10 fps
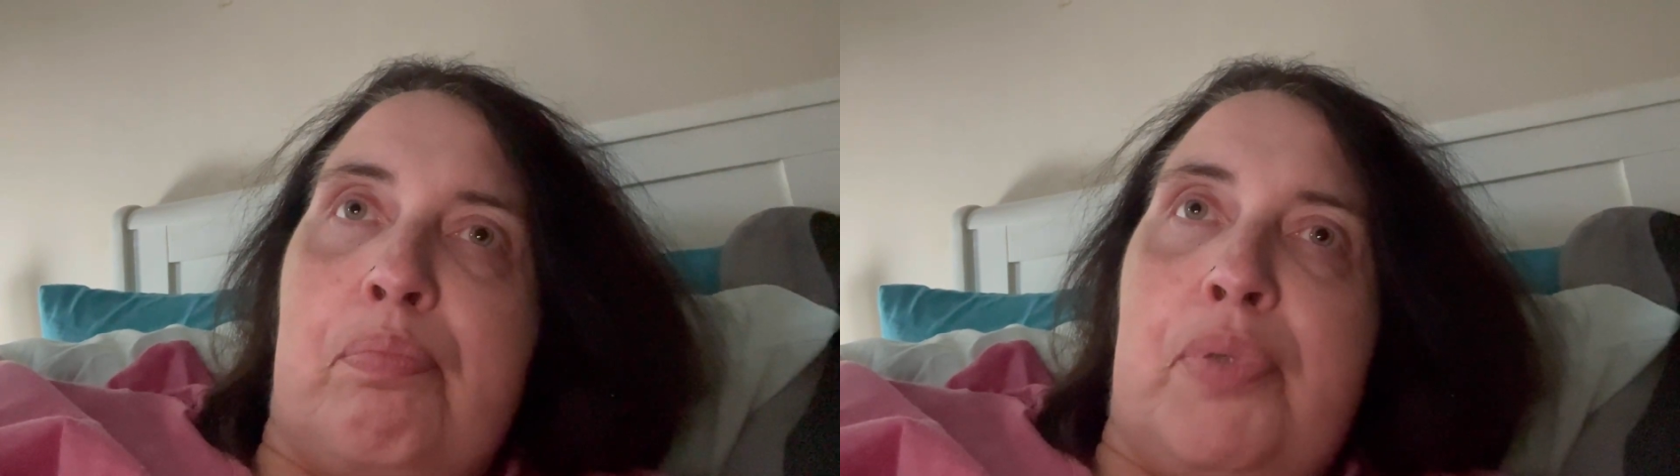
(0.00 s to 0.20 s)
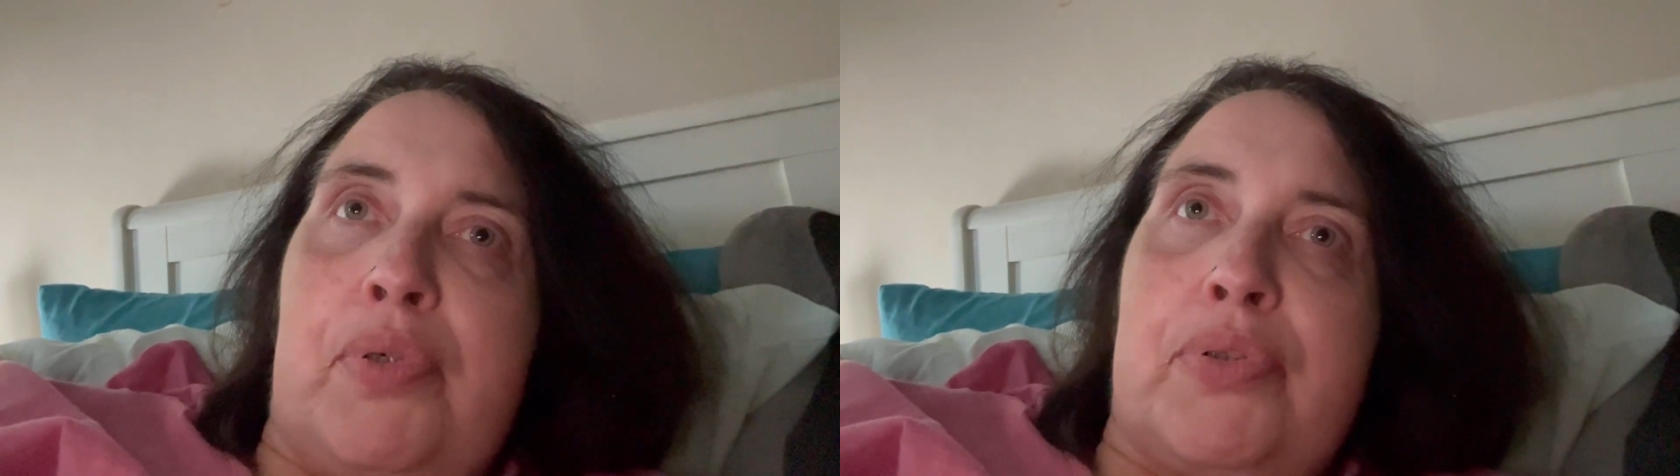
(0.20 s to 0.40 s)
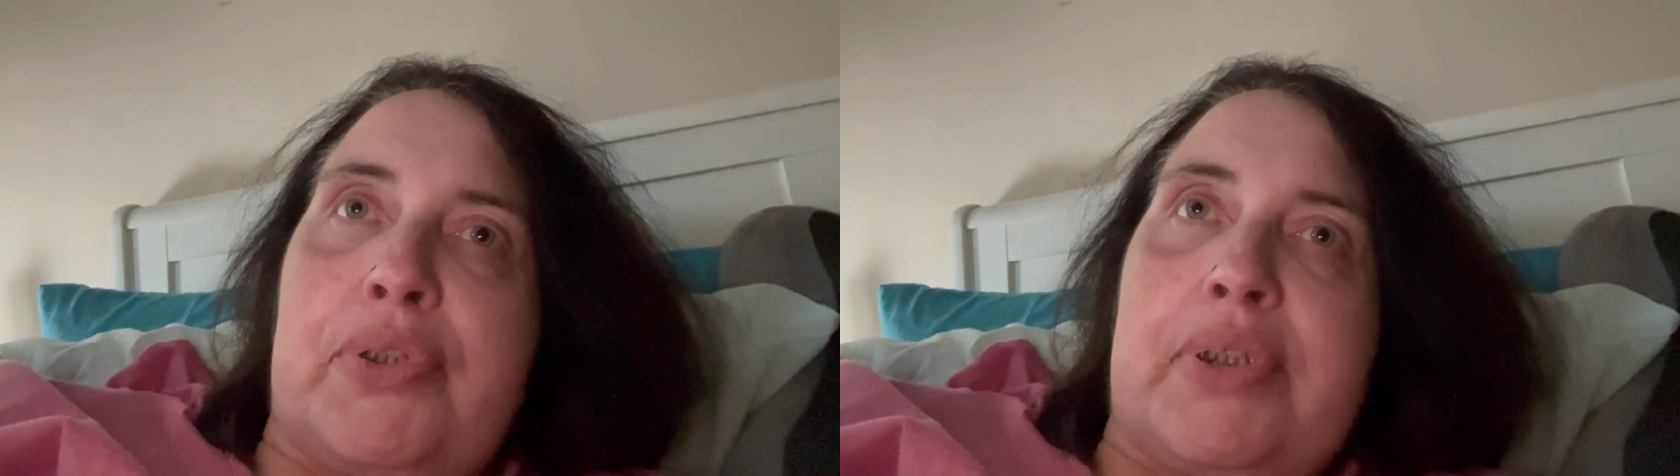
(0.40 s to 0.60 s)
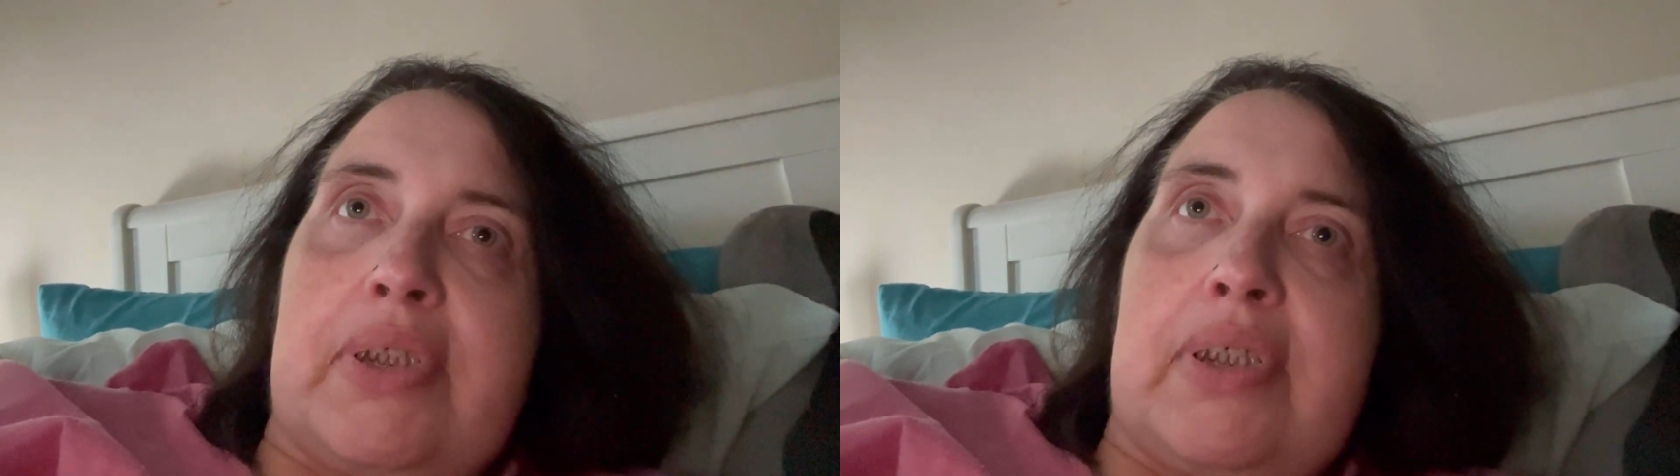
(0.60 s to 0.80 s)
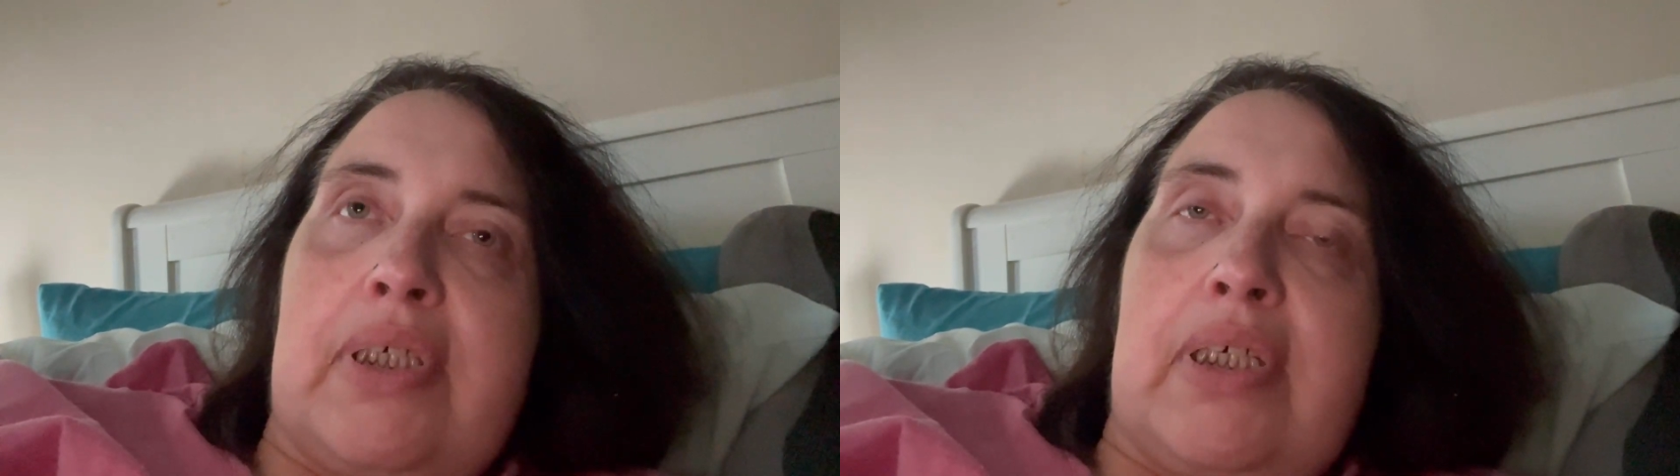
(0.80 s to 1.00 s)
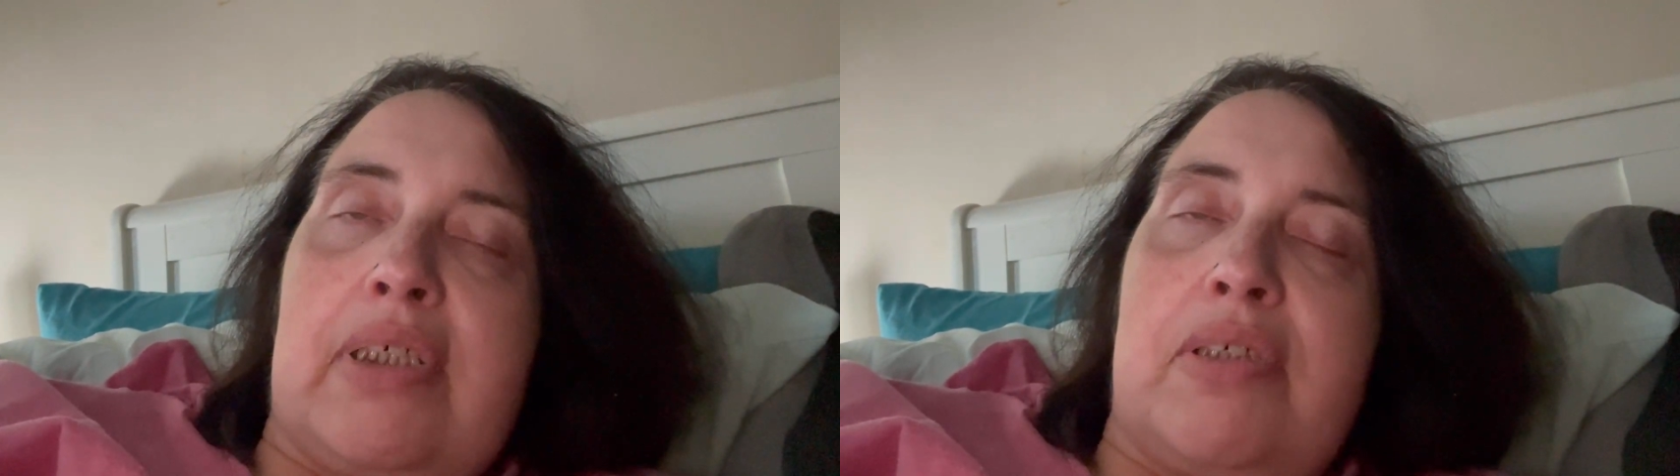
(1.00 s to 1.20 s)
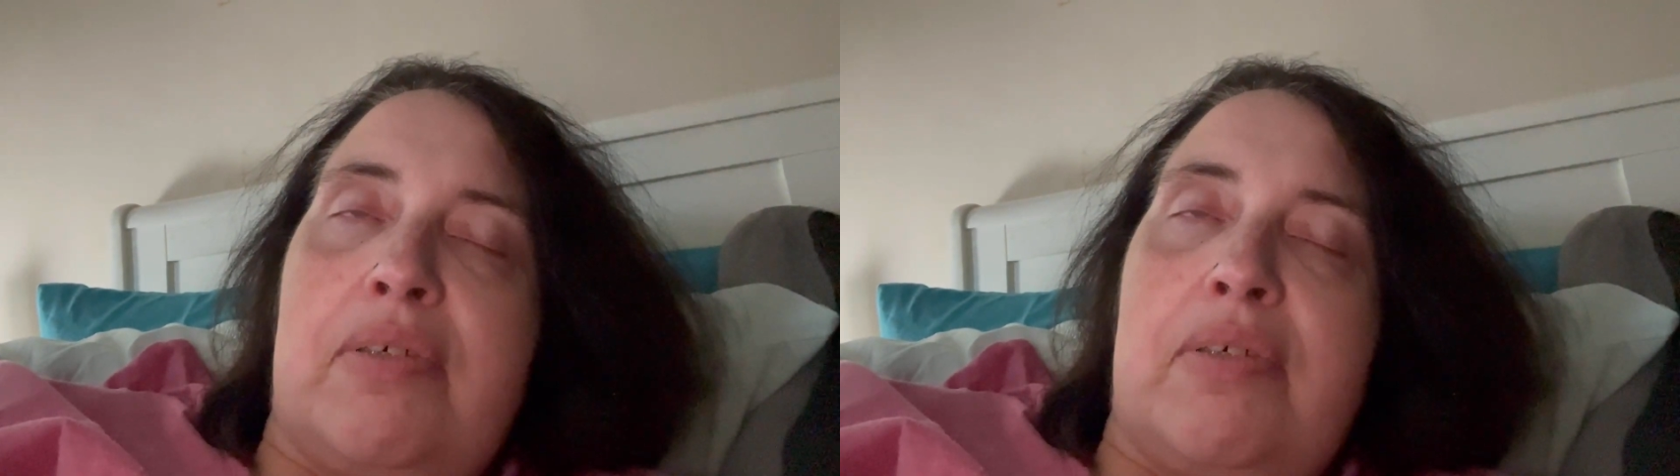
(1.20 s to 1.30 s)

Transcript: But I do